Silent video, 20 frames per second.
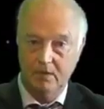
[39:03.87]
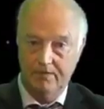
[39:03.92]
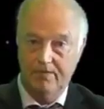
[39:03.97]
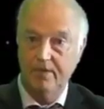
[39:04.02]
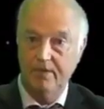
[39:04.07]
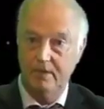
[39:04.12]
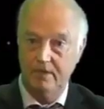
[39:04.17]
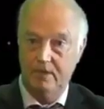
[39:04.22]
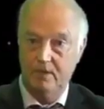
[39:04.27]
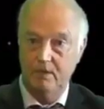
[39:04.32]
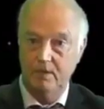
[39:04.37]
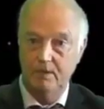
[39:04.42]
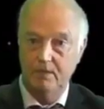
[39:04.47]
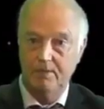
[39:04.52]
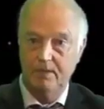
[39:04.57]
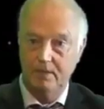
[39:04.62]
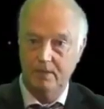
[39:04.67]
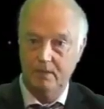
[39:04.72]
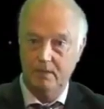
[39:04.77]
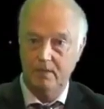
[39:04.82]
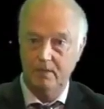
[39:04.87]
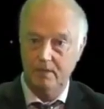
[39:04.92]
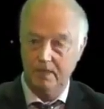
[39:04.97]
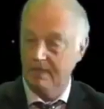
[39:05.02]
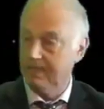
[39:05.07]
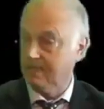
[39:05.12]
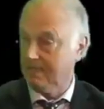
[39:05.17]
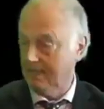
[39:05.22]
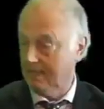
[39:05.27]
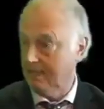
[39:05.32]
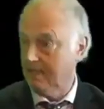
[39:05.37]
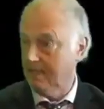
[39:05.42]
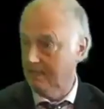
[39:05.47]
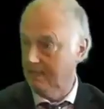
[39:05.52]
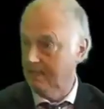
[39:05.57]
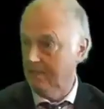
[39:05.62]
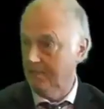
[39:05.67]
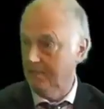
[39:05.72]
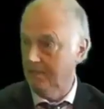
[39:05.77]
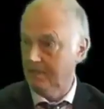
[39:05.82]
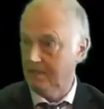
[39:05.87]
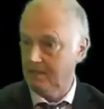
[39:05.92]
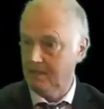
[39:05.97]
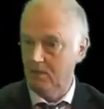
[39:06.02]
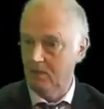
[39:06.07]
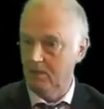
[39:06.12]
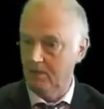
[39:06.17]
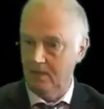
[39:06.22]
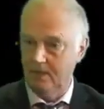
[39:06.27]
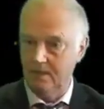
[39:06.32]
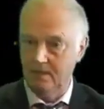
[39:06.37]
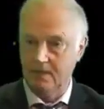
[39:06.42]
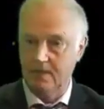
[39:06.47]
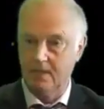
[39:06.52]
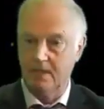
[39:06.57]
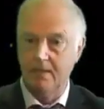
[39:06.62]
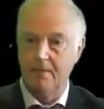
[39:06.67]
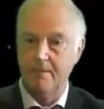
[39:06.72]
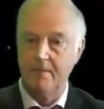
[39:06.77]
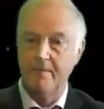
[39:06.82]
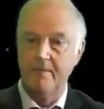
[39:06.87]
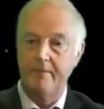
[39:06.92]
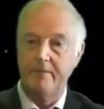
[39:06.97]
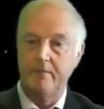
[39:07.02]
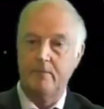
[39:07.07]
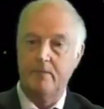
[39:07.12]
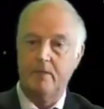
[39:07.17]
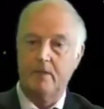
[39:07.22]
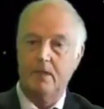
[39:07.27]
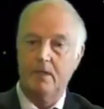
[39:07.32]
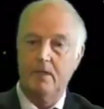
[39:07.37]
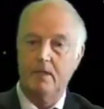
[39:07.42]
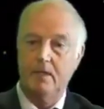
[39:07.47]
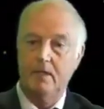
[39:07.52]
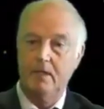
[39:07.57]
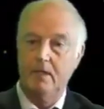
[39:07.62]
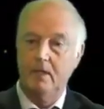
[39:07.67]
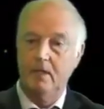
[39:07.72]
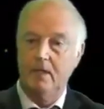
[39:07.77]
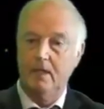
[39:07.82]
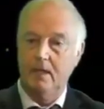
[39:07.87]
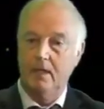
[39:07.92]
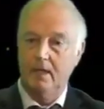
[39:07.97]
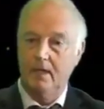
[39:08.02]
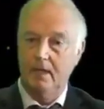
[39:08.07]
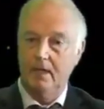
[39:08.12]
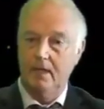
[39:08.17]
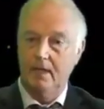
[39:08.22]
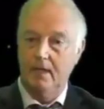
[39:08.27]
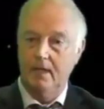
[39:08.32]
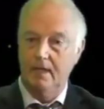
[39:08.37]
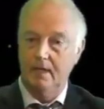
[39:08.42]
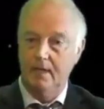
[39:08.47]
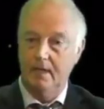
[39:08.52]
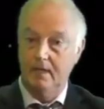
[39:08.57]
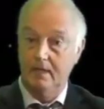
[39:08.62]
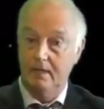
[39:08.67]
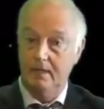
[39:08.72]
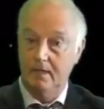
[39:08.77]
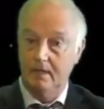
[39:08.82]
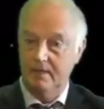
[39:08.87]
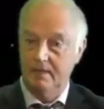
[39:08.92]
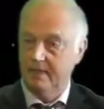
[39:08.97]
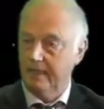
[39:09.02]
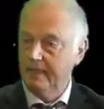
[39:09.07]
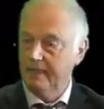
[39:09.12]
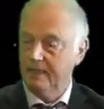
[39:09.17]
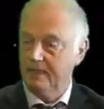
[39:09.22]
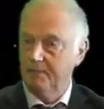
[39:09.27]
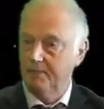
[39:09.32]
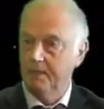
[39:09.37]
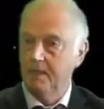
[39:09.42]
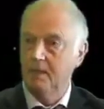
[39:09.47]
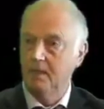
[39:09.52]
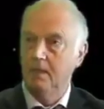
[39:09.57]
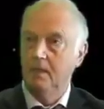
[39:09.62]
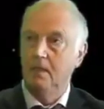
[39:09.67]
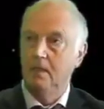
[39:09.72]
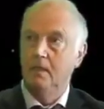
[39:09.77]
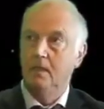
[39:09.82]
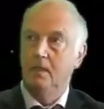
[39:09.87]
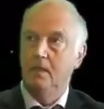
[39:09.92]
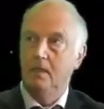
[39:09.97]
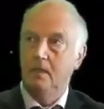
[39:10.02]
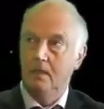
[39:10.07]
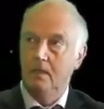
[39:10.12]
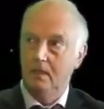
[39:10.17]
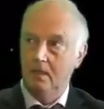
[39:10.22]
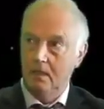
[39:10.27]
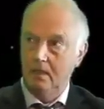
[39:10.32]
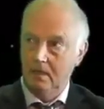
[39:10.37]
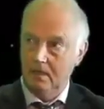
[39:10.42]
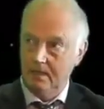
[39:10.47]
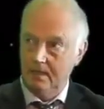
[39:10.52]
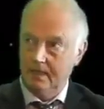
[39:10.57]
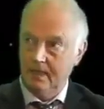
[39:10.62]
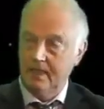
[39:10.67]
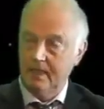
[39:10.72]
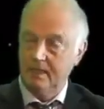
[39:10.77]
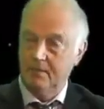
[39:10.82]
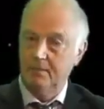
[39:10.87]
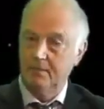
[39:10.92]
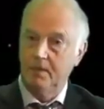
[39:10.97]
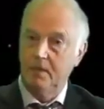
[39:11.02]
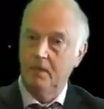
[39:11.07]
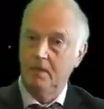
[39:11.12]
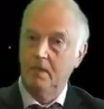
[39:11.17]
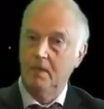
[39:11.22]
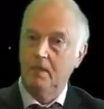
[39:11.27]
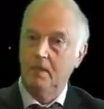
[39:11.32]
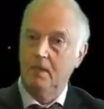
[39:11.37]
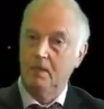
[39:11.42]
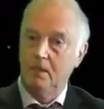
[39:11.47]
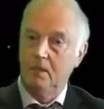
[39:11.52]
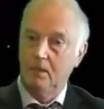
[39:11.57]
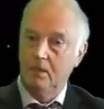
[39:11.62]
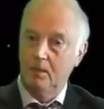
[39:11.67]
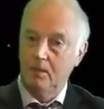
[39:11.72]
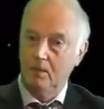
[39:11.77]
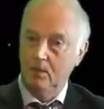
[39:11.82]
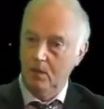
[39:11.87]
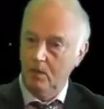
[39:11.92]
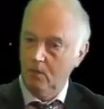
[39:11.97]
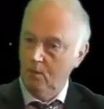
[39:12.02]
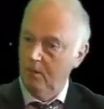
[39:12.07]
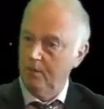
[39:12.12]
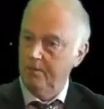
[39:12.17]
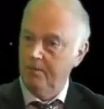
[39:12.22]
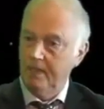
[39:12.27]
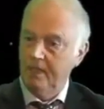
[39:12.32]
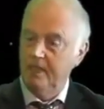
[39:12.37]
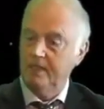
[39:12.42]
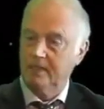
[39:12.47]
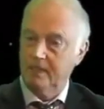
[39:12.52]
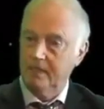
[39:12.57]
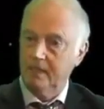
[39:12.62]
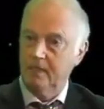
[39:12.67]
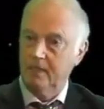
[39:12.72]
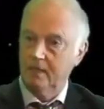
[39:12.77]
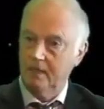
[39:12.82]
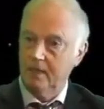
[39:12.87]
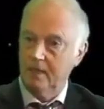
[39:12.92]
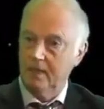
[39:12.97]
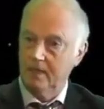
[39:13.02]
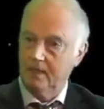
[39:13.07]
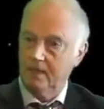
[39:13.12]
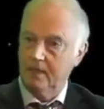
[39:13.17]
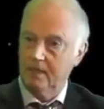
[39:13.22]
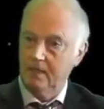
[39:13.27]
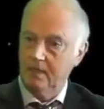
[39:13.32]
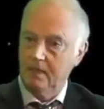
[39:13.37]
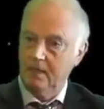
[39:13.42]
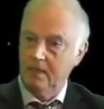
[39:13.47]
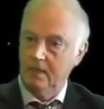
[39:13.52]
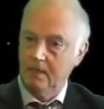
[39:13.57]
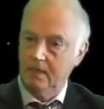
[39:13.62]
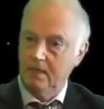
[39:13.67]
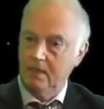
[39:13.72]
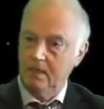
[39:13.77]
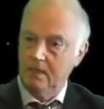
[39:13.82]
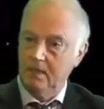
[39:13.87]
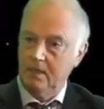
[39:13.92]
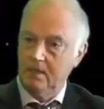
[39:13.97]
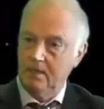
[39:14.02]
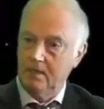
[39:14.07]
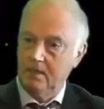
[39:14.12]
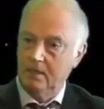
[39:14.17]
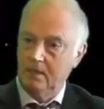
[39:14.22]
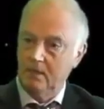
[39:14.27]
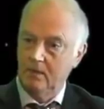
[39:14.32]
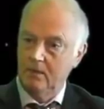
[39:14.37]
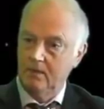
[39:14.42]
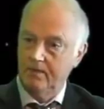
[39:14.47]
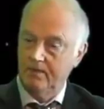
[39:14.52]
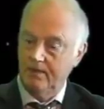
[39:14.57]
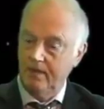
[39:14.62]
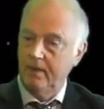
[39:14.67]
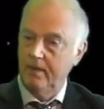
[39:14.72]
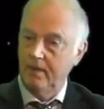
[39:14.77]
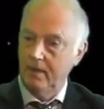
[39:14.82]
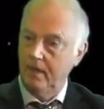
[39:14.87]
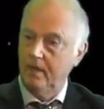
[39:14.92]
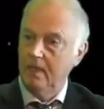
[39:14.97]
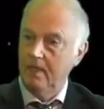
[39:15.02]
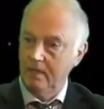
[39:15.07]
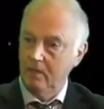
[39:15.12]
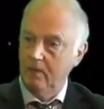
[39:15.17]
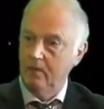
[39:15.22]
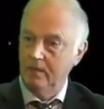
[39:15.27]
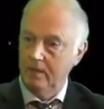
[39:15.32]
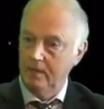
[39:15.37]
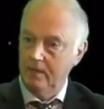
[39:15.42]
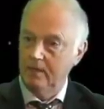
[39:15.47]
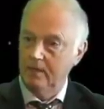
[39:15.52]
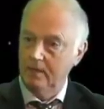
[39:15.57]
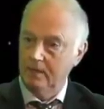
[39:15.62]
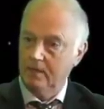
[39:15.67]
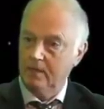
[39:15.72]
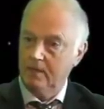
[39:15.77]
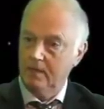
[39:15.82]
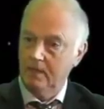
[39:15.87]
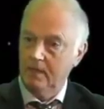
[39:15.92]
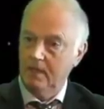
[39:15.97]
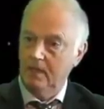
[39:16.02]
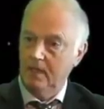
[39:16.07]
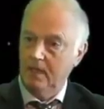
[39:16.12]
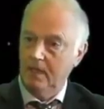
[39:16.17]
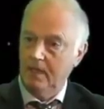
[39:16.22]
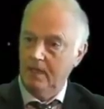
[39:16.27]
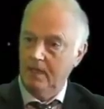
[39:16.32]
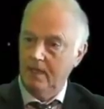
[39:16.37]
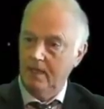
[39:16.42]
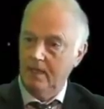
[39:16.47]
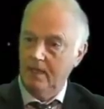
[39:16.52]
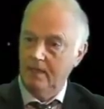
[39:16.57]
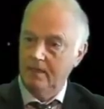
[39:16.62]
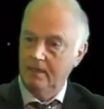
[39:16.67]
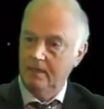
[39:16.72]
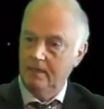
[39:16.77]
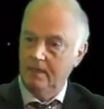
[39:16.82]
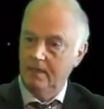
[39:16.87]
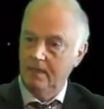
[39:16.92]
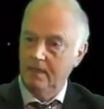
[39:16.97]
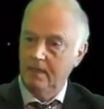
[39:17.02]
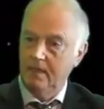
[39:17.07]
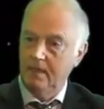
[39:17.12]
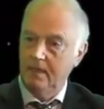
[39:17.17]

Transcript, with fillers: who are referred to in the protocols, listening in, amongst the audience, uh, and uh, statesmen, uh, statesmen who, who, would be listening to this. So it was a very elite audience, uh, and